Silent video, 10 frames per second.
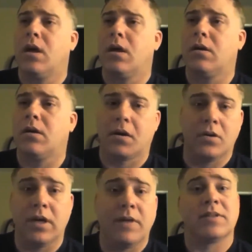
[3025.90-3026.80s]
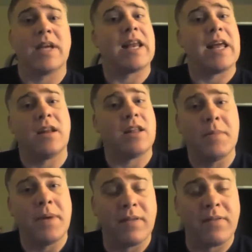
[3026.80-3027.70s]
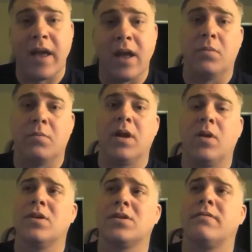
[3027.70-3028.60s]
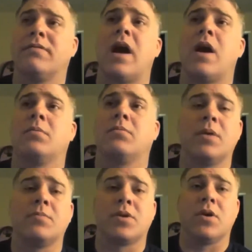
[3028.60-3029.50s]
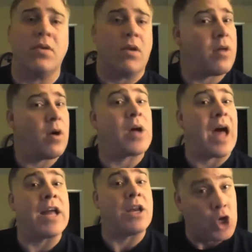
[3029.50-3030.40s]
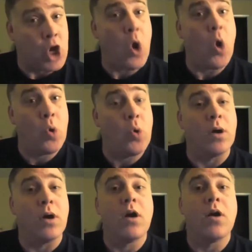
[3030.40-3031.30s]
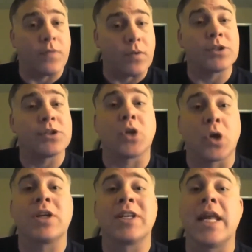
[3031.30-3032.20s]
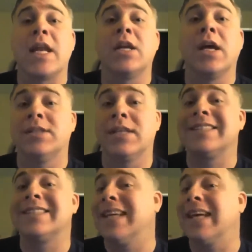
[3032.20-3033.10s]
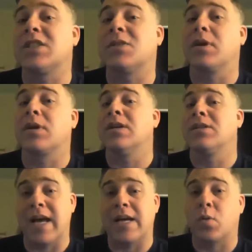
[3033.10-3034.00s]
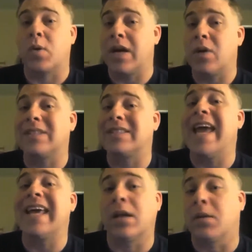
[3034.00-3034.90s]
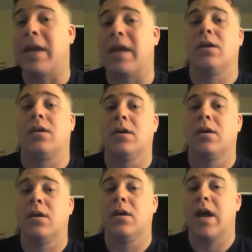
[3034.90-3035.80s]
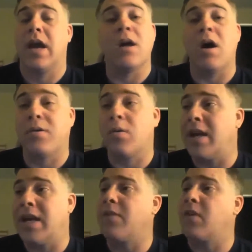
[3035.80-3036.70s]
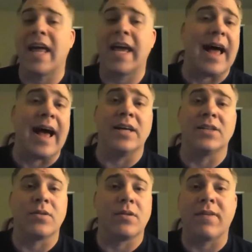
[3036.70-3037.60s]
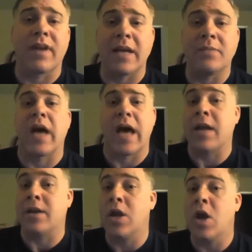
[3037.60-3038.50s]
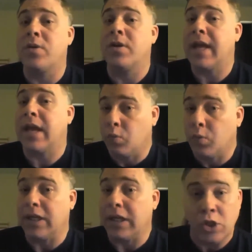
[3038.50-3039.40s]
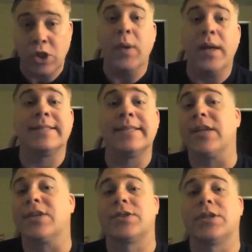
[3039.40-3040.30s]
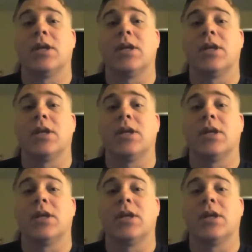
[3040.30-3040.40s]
Or you can even say I landed in the middle of hell, but it wasn't fire and brimstone, although I know for certain that it does exist because that's where it was taking me. And although I never laid eyes on the flames, I know that they really do exist.